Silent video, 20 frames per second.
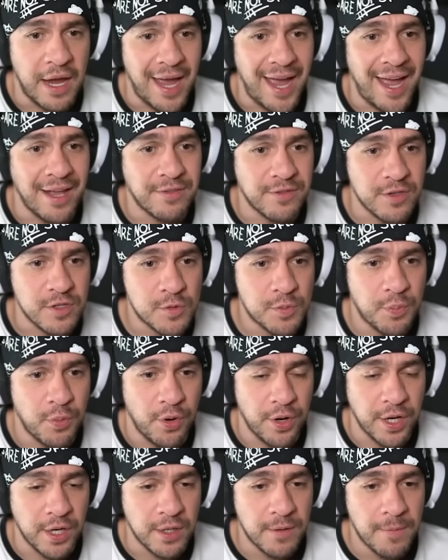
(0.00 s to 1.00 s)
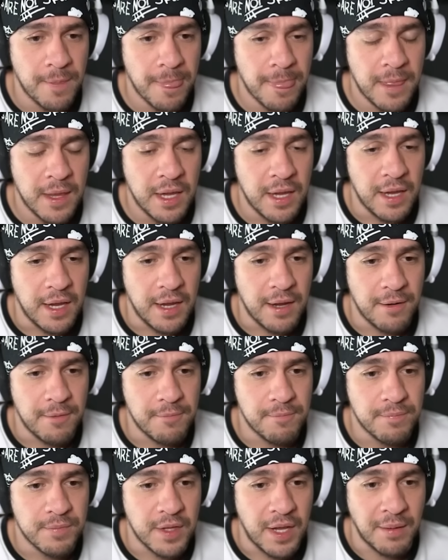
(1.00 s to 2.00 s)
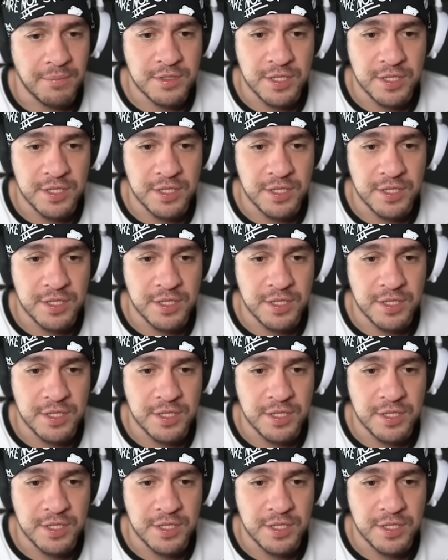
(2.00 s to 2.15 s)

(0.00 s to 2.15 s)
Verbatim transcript: At this point, I'm